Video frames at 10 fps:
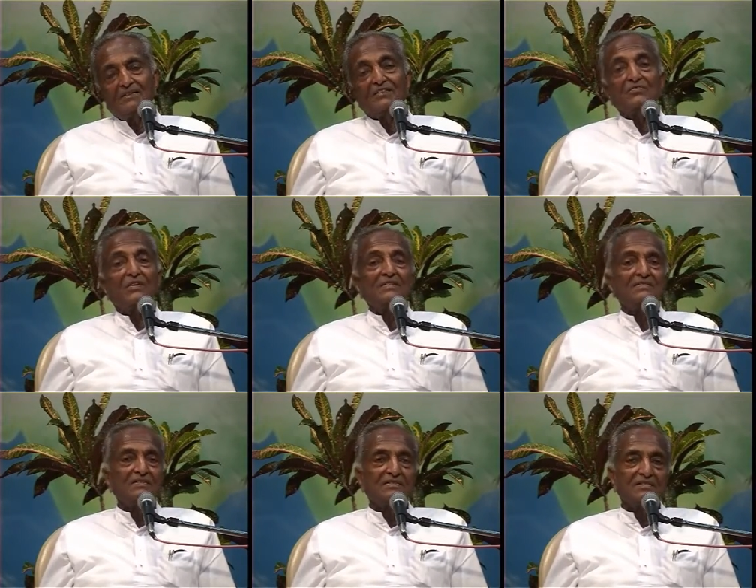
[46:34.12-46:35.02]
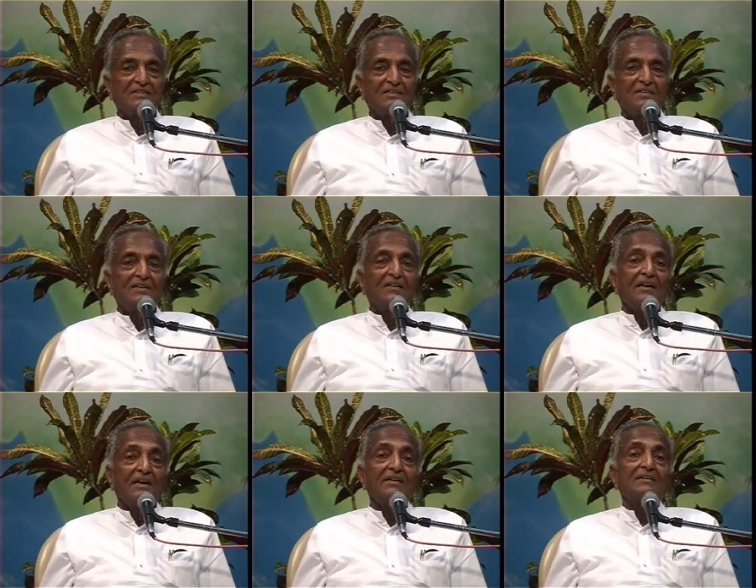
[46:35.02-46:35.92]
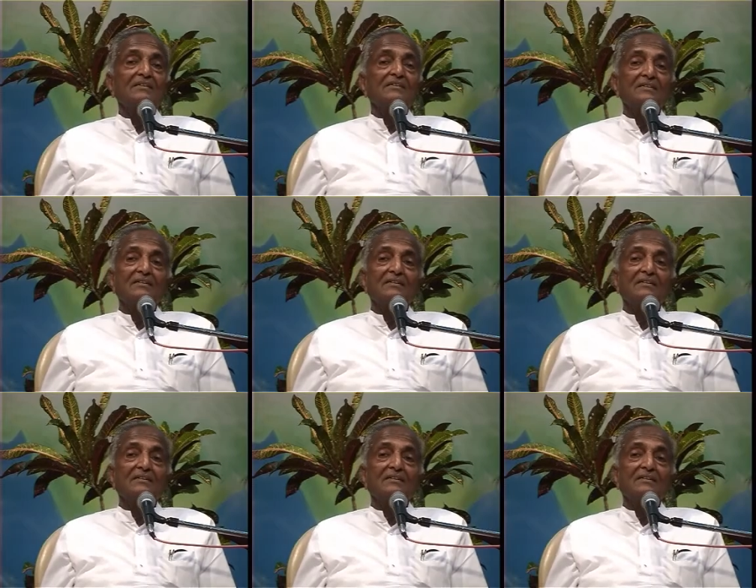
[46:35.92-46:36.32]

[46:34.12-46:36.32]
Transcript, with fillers: These vices, anger,